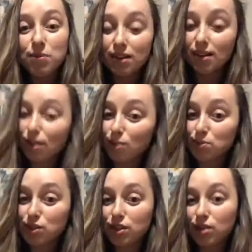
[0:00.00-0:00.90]
that I
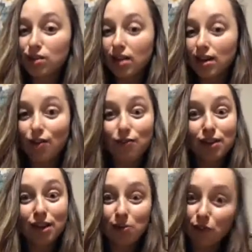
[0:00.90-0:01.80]
helped you, and
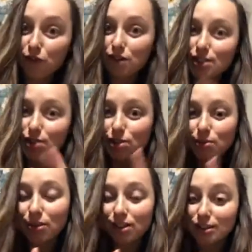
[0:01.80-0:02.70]
hopefully I'm the first
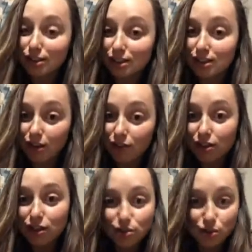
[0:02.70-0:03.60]
YouTuber to discover
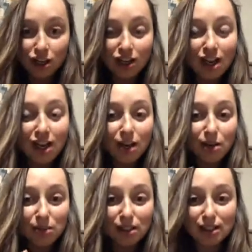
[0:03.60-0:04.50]
this trick,
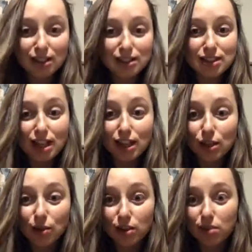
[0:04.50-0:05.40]
because I
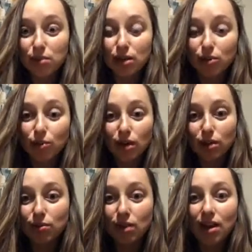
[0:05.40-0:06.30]
know it can be
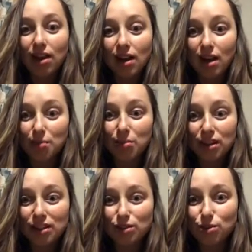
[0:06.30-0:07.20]
annoying, but
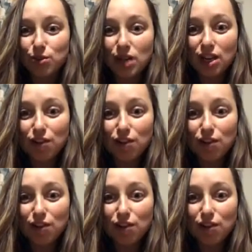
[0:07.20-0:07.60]
it's great.